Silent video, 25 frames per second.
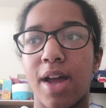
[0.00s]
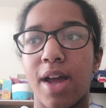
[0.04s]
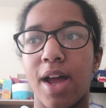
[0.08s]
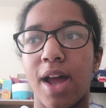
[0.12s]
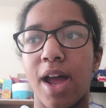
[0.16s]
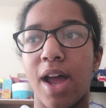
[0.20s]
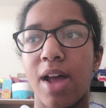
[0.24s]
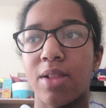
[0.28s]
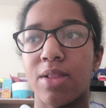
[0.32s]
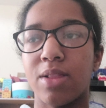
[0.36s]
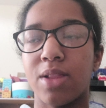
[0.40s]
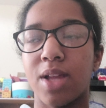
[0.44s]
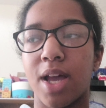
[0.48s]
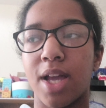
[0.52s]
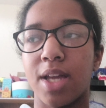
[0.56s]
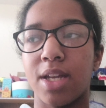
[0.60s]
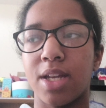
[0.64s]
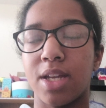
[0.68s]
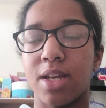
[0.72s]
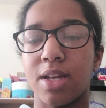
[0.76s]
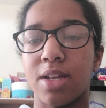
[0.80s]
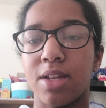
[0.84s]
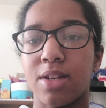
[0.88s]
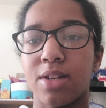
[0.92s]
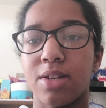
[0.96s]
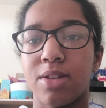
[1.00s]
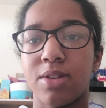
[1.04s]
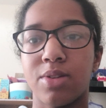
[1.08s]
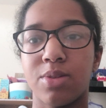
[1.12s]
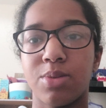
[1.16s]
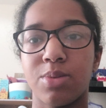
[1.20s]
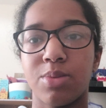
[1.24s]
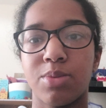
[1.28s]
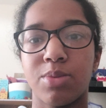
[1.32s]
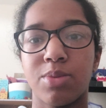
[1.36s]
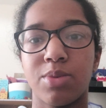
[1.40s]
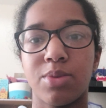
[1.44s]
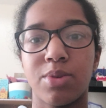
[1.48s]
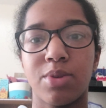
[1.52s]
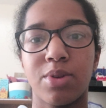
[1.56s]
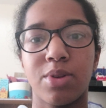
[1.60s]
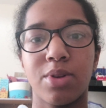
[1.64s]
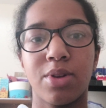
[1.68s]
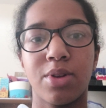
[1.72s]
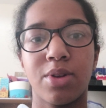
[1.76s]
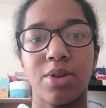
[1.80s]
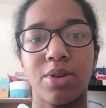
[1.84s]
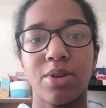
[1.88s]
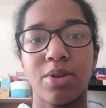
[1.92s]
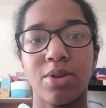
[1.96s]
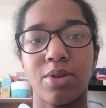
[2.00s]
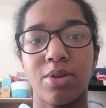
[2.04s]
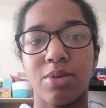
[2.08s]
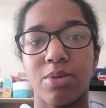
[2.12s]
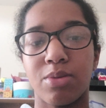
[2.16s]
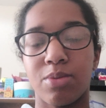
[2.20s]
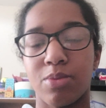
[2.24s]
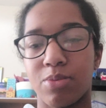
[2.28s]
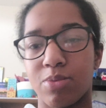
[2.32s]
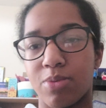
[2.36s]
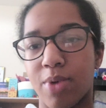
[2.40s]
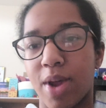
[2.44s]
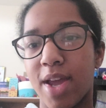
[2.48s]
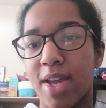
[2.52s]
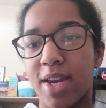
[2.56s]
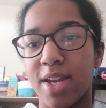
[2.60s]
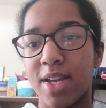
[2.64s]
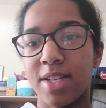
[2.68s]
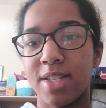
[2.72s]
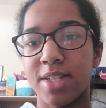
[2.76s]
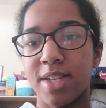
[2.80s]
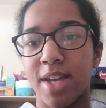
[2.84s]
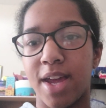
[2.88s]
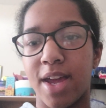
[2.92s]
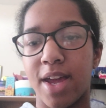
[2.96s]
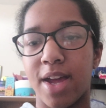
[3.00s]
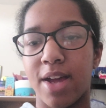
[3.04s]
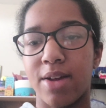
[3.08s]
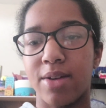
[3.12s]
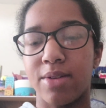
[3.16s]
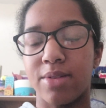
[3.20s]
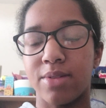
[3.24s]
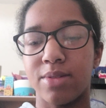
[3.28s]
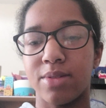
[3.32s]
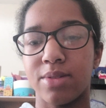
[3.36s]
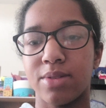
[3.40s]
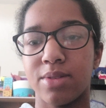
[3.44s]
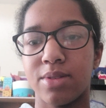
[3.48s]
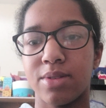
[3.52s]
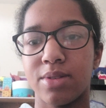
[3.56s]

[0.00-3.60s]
Outline it. Write it down.